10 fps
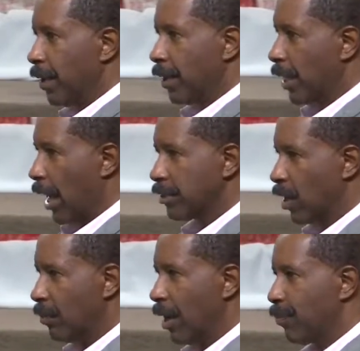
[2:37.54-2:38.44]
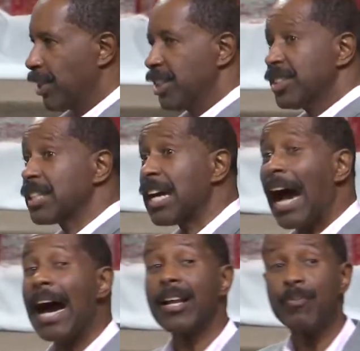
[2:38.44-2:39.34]
God is all about peace. He's the
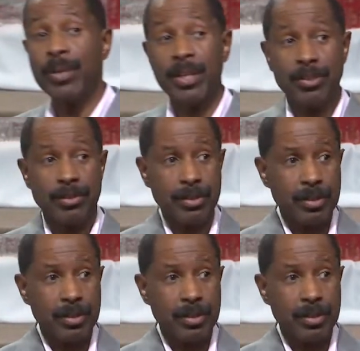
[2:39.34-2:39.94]
God of peace.